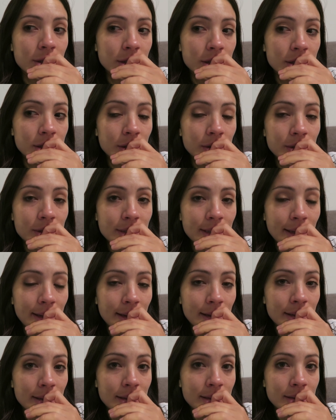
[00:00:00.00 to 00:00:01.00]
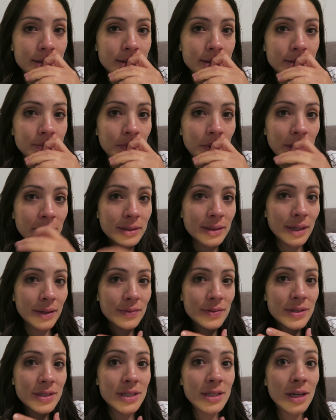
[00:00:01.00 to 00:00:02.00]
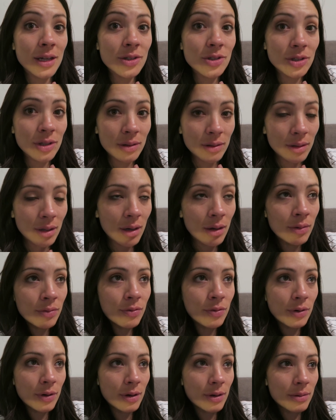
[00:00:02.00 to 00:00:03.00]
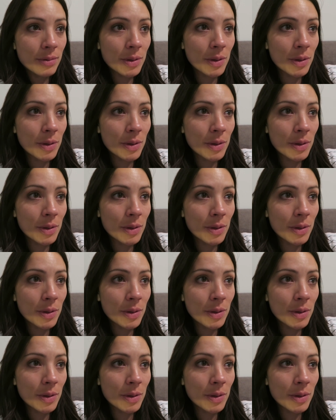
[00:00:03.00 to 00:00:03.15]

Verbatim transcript: it's just so sad because I have such a love for